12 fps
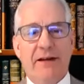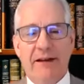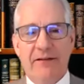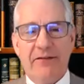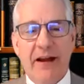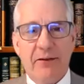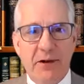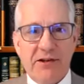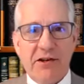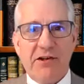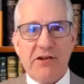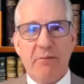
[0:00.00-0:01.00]
In
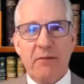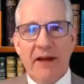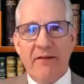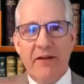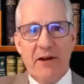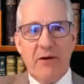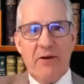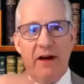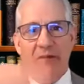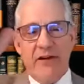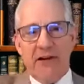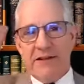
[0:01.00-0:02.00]
fact, we should shut my
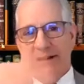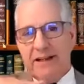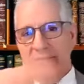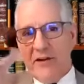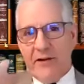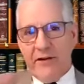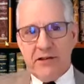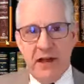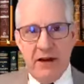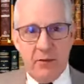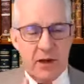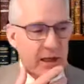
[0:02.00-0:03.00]
video off and just leave
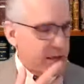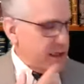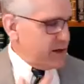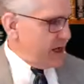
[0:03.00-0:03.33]
yours on while